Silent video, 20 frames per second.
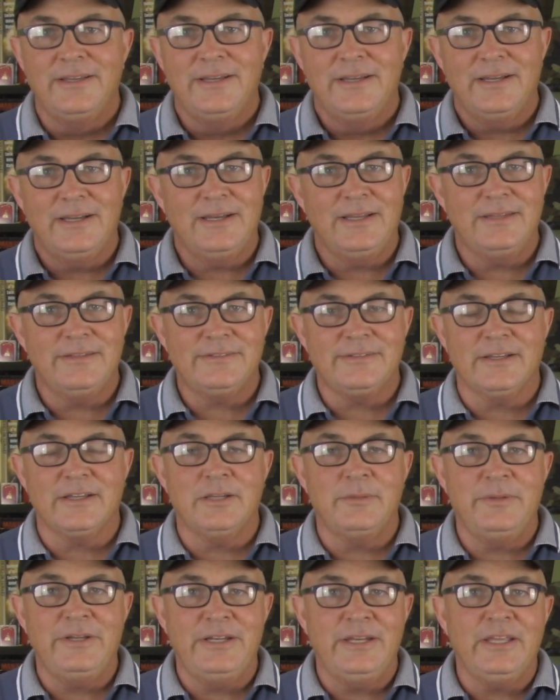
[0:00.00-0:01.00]
There's not
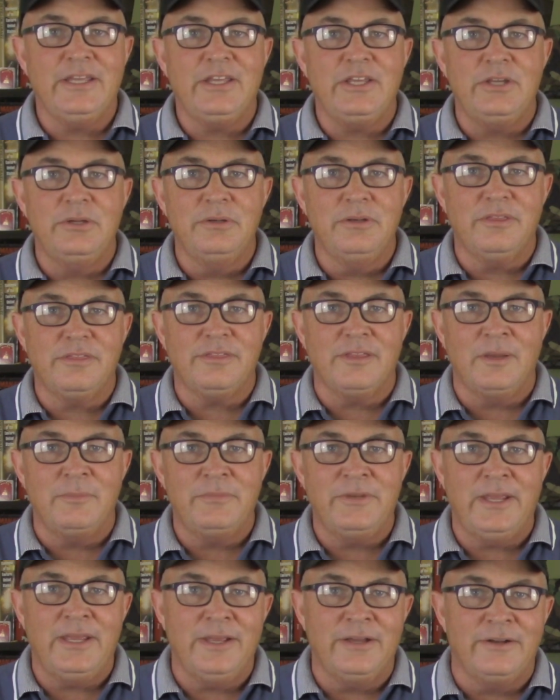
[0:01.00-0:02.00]
going to be any cute
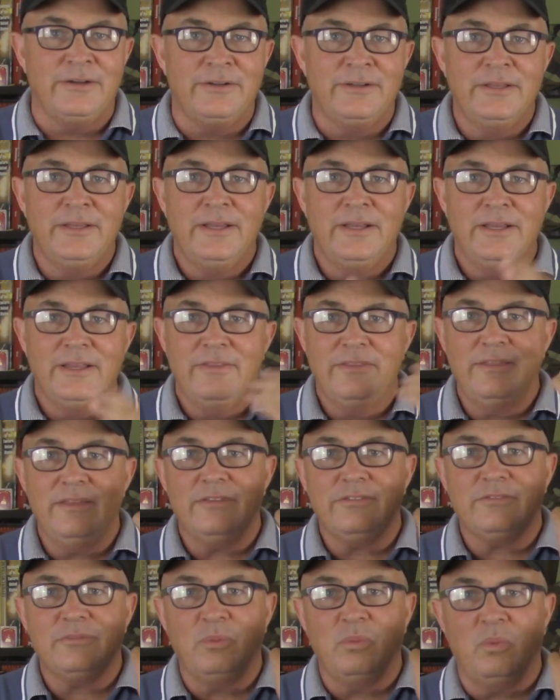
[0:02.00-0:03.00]
thumbnail.
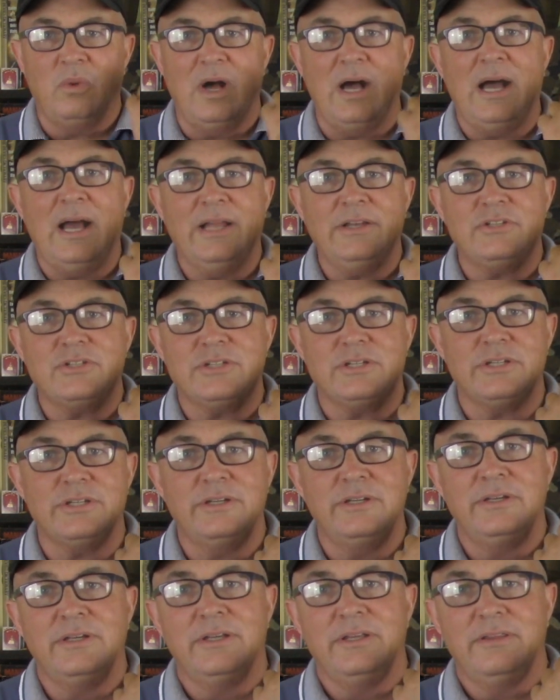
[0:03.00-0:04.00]
This watch,
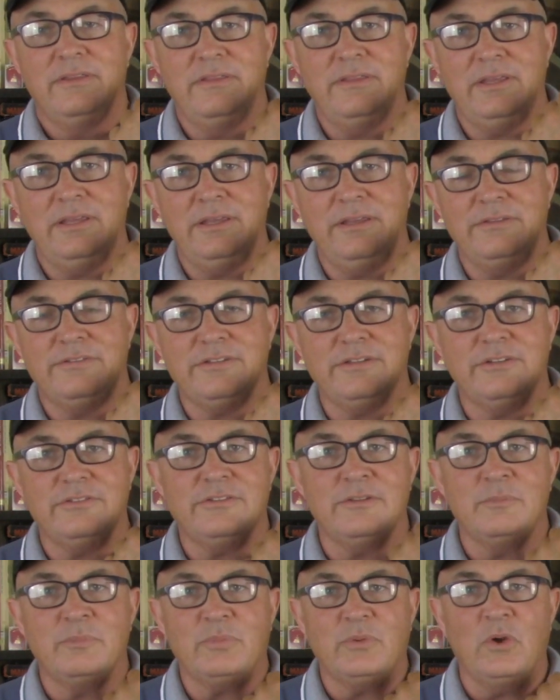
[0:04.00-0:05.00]
the
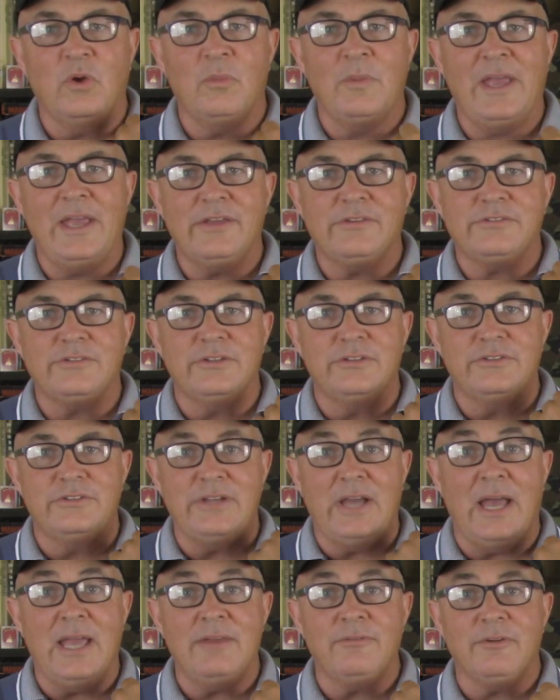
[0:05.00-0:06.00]
Citizen Promaster
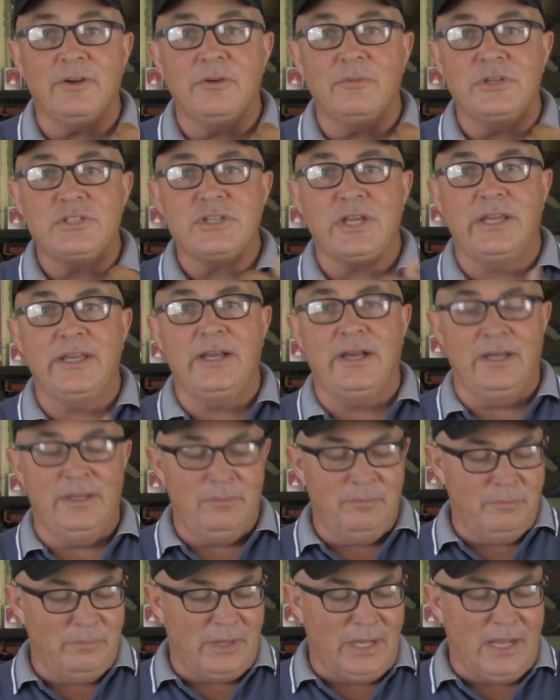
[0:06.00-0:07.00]
Diver, which I
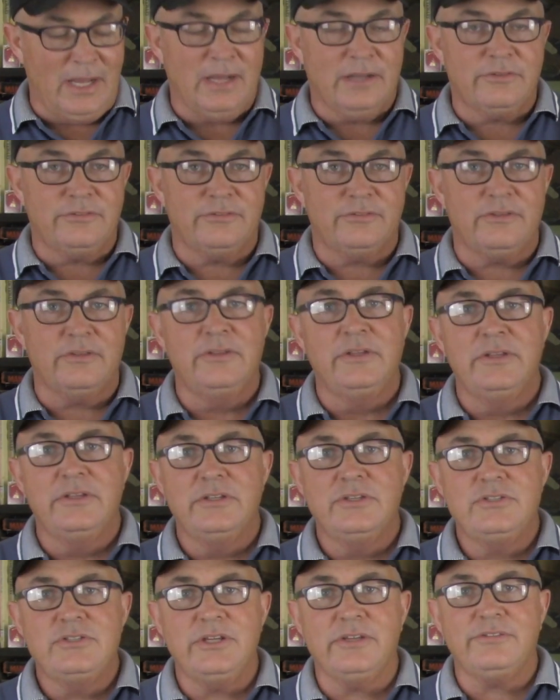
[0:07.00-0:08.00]
unboxed
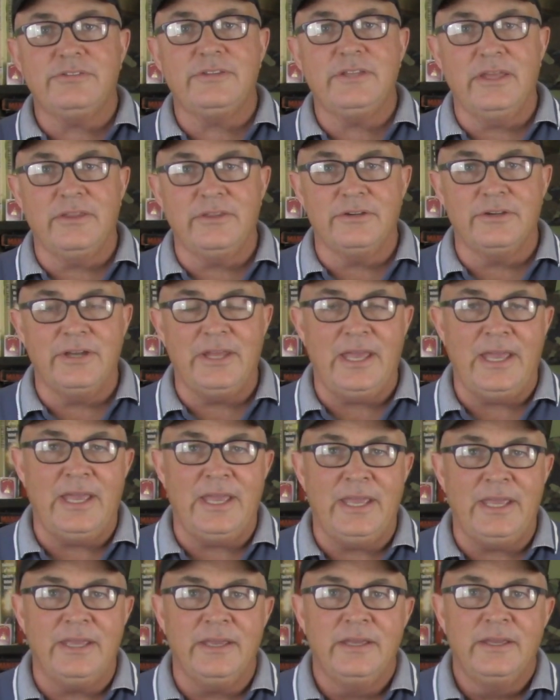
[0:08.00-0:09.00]
just the other
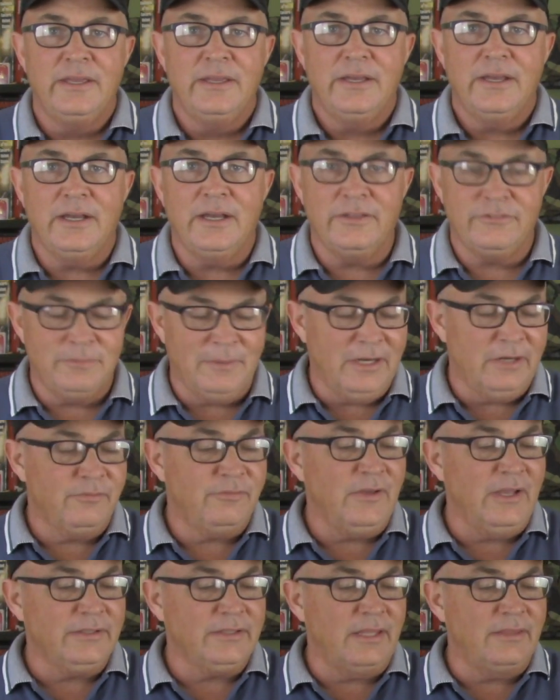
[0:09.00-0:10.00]
day. As a matter of
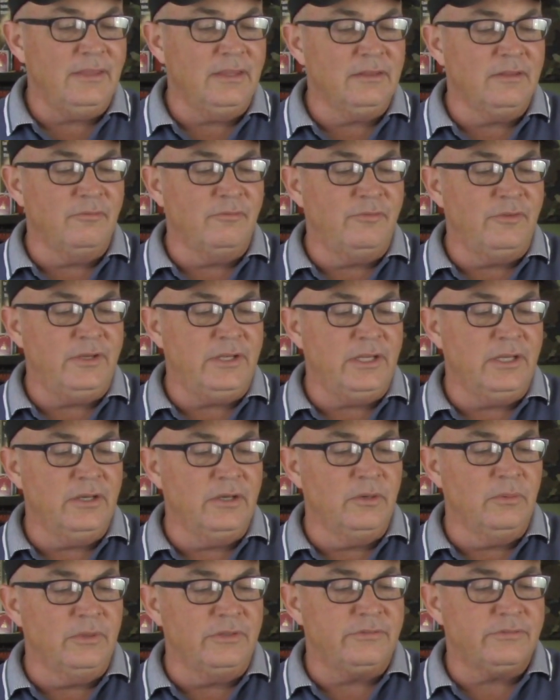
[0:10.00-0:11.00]
fact, I think the
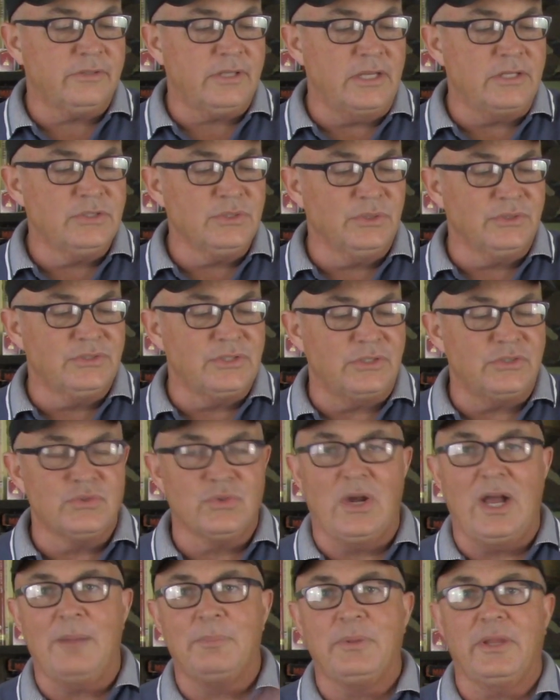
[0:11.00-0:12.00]
video was scheduled to
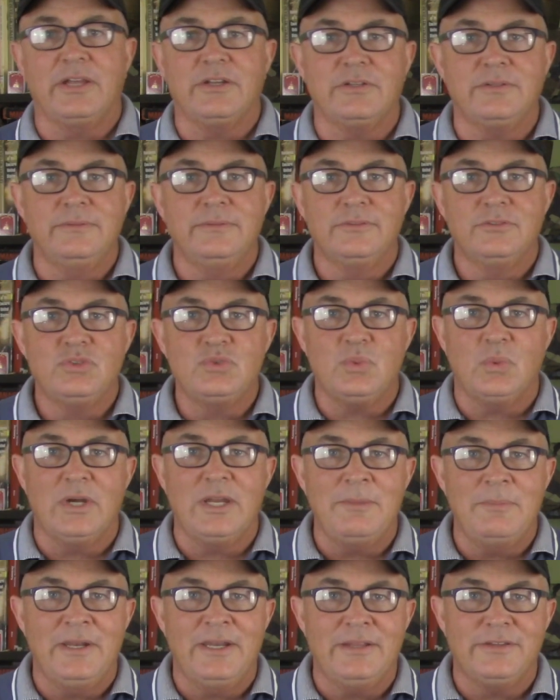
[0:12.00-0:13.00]
drop like
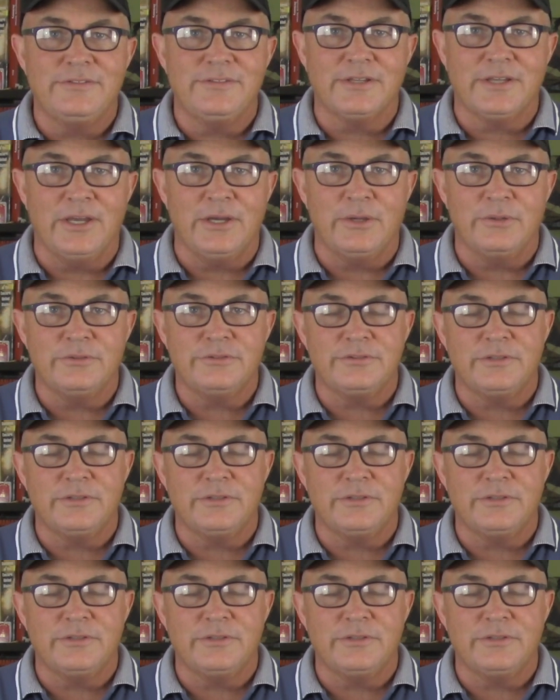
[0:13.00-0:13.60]
20 minutes ago.